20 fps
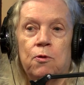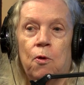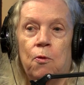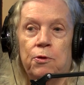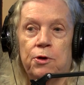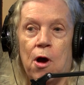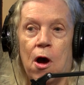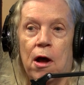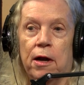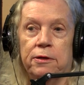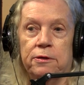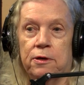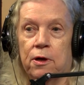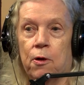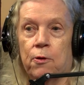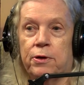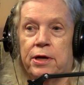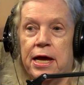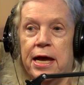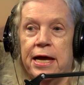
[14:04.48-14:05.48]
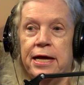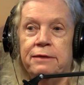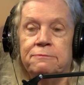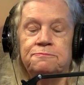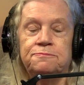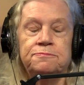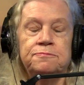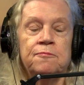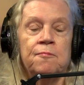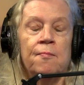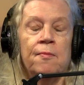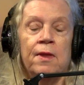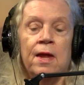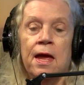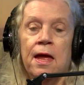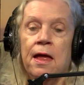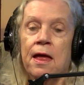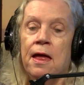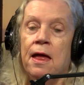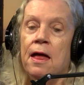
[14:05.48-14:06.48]
year old on. Gotcha. Okay?
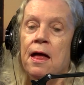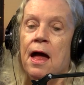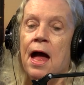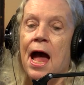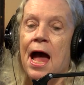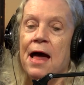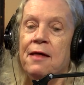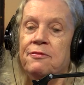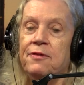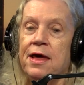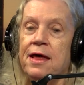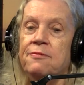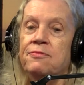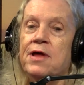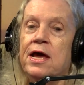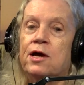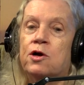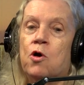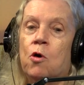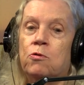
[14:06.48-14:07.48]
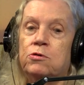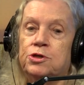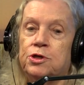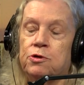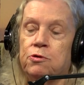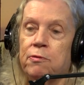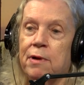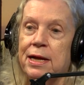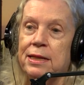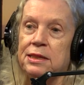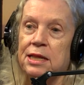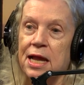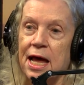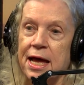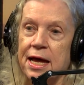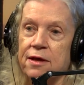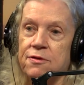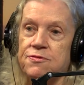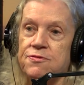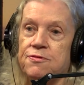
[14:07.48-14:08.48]
And then they go to great
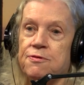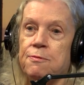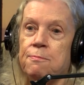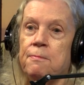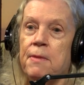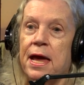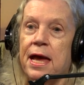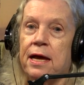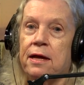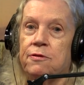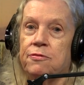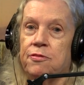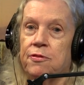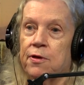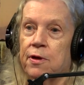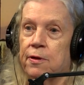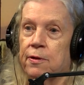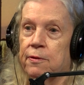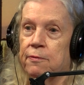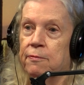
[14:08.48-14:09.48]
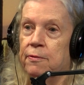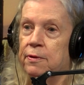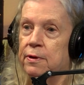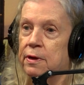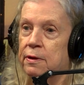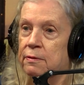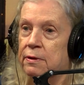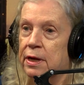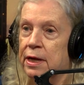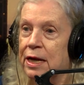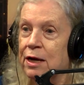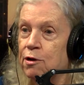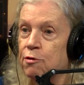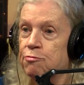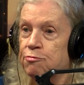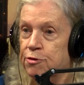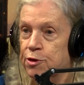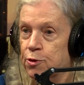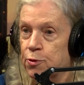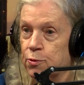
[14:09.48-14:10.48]
lengths to make the
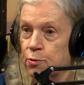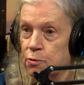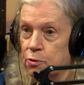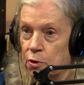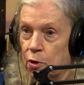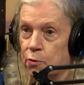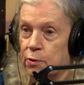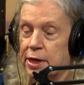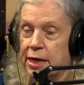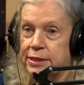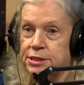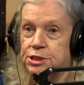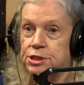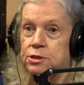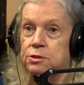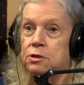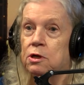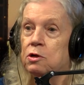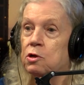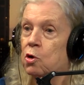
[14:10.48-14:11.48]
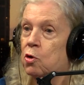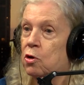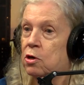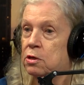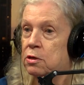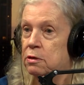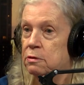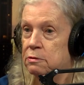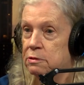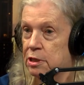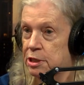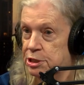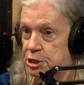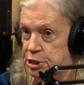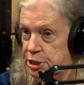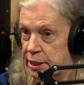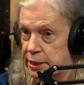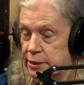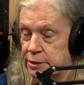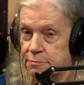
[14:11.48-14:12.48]
interview location look
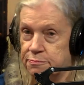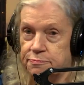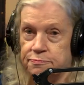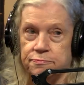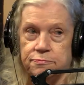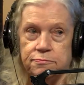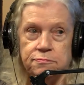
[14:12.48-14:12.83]
legit.